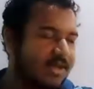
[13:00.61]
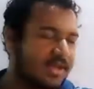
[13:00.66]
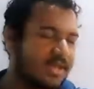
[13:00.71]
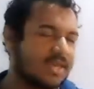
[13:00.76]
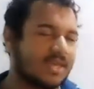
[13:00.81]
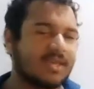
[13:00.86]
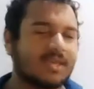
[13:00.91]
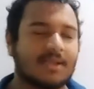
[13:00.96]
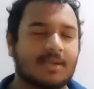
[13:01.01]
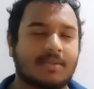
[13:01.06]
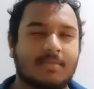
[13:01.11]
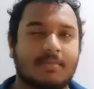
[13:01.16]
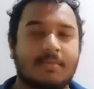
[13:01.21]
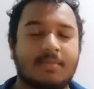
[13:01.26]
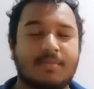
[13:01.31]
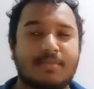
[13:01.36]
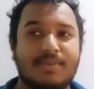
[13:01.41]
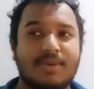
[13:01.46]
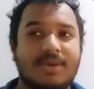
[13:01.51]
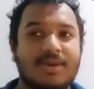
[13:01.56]
air,
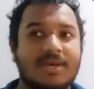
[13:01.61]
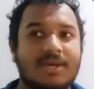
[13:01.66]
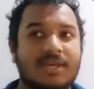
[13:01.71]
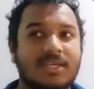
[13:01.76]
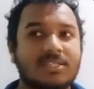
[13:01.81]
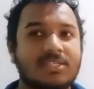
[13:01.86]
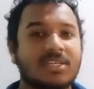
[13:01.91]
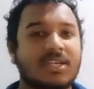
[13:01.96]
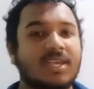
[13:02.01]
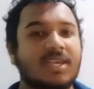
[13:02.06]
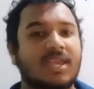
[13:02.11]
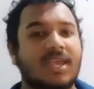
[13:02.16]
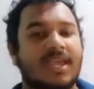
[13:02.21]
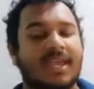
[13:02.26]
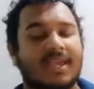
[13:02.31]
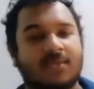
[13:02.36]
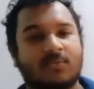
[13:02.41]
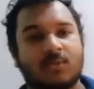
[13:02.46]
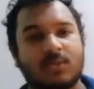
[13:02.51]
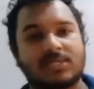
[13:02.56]
but
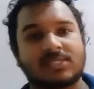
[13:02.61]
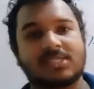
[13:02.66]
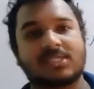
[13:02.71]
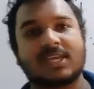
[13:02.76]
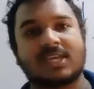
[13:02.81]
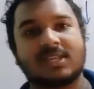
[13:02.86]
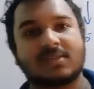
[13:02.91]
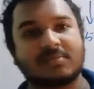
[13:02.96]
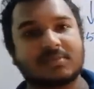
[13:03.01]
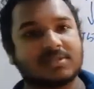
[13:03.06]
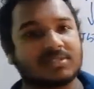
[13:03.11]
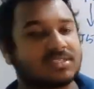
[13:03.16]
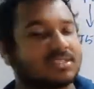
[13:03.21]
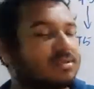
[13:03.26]
aquatic animals and